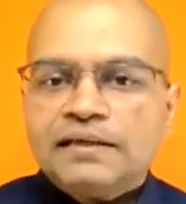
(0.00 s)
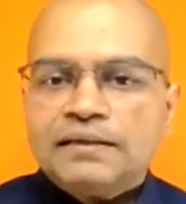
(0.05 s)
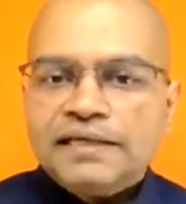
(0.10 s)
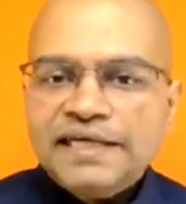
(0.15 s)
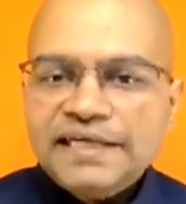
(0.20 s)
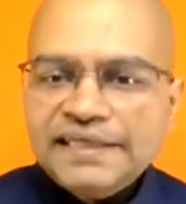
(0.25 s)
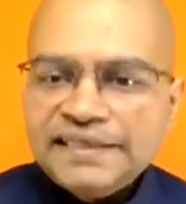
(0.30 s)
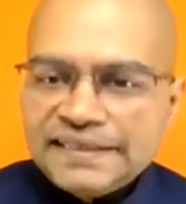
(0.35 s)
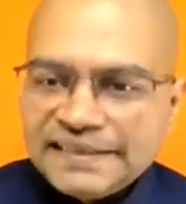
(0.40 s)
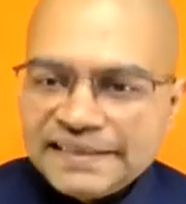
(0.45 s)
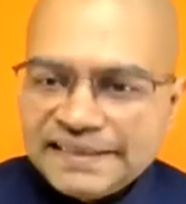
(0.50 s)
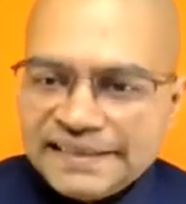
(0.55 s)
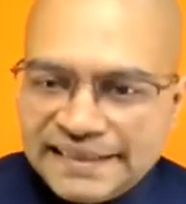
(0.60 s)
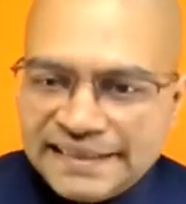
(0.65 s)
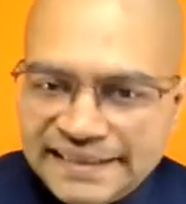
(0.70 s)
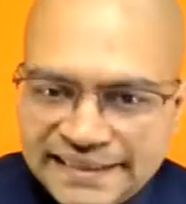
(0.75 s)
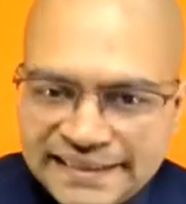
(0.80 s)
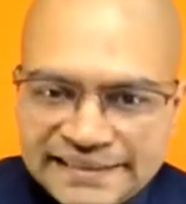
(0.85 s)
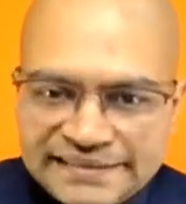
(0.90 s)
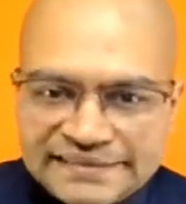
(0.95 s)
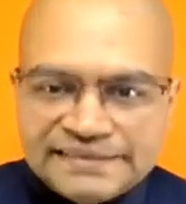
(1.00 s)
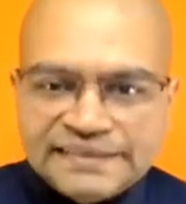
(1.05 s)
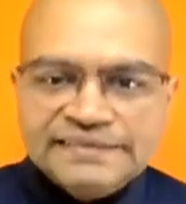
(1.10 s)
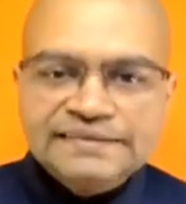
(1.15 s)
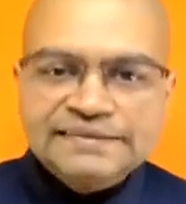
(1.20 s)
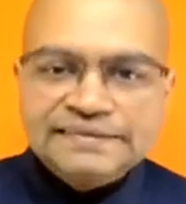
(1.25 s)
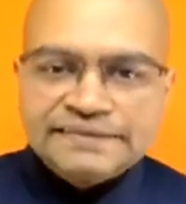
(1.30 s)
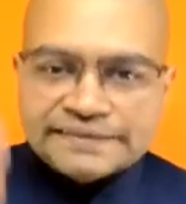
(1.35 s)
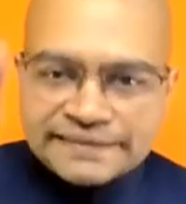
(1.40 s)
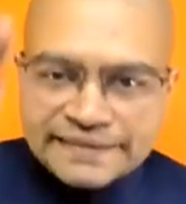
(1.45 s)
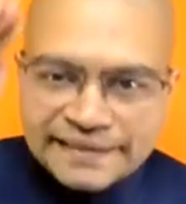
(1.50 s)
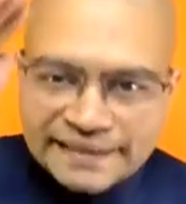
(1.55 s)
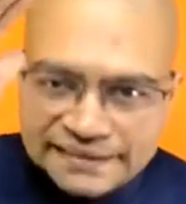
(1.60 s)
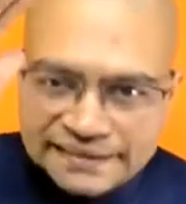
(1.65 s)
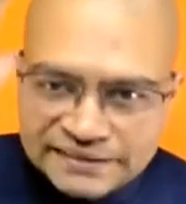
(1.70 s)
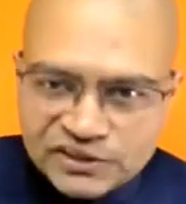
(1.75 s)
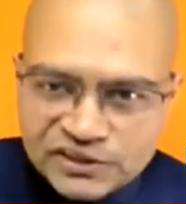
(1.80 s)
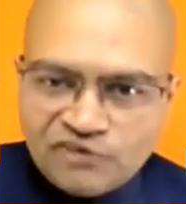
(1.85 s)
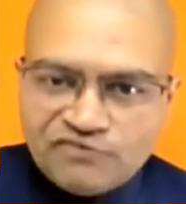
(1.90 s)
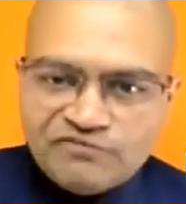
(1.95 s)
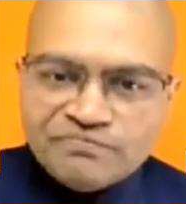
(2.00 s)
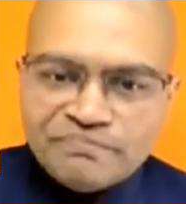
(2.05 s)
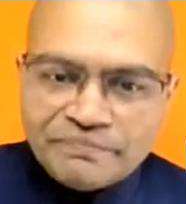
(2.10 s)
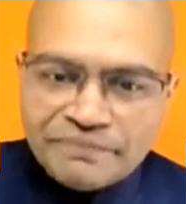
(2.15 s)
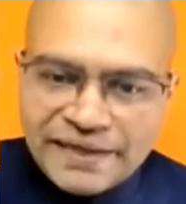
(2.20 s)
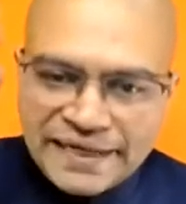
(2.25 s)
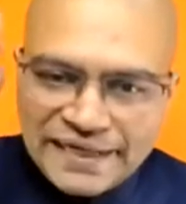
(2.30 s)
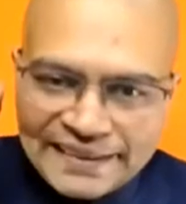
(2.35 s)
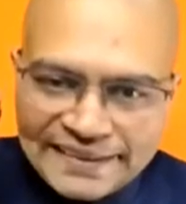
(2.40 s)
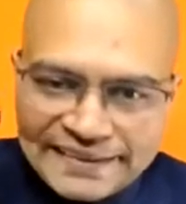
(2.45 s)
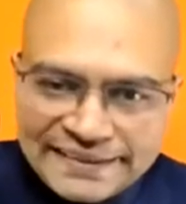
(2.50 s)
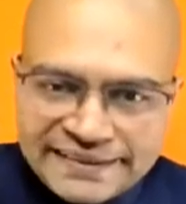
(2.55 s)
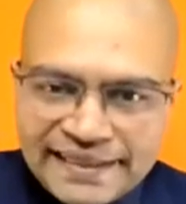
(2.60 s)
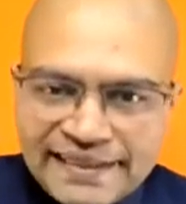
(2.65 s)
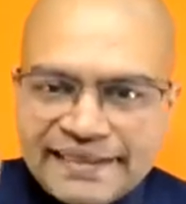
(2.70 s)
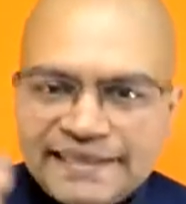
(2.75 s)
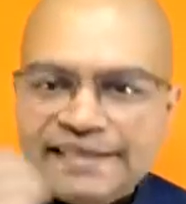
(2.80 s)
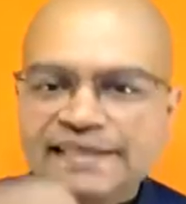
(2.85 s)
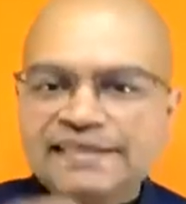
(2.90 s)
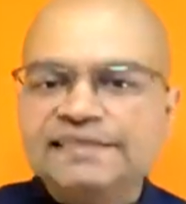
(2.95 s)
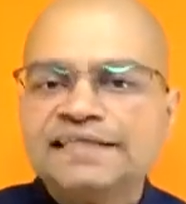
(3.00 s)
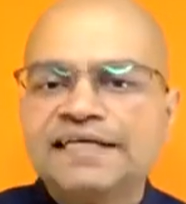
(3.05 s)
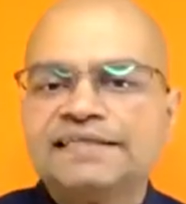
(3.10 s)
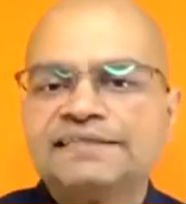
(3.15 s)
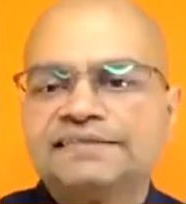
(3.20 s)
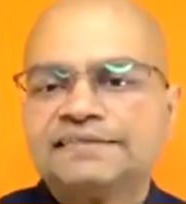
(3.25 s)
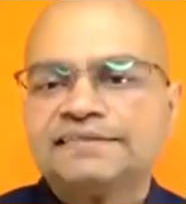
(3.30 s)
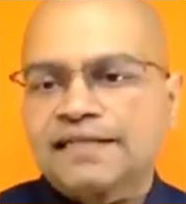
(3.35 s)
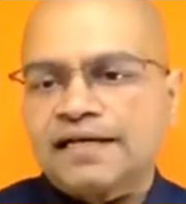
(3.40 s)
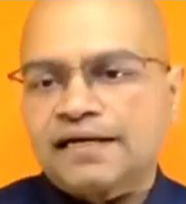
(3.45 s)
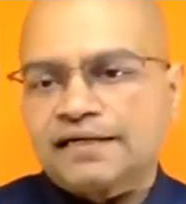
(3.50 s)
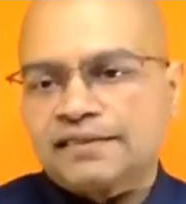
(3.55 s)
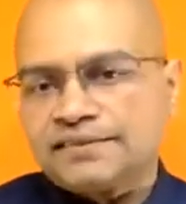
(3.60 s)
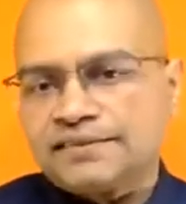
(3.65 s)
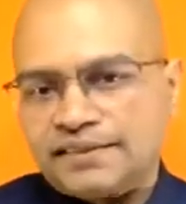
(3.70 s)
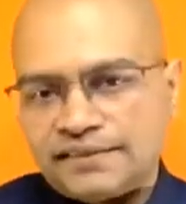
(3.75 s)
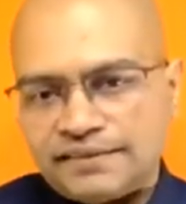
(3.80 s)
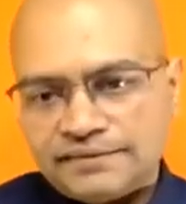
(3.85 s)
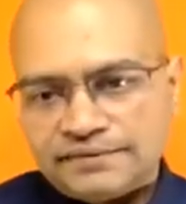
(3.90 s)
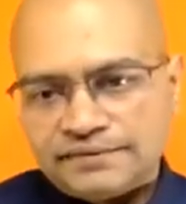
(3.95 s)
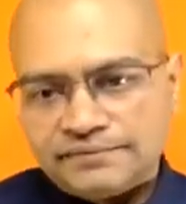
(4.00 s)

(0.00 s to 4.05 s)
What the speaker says: It needs a strength of maintaining that structure.